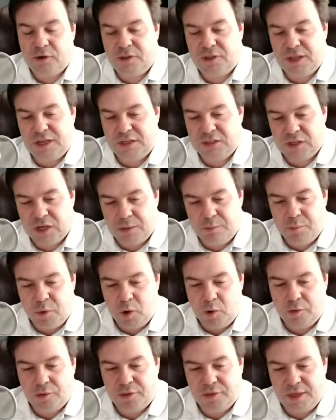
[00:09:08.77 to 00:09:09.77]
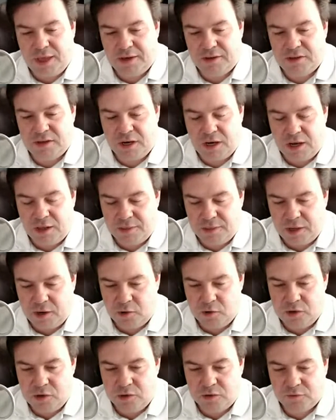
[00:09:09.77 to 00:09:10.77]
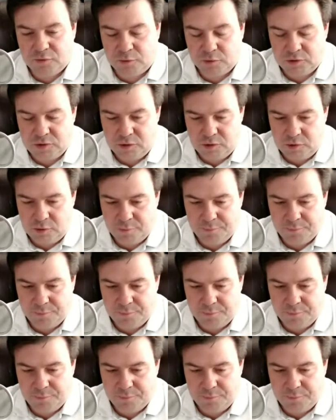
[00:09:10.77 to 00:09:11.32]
things on both that are useful to you.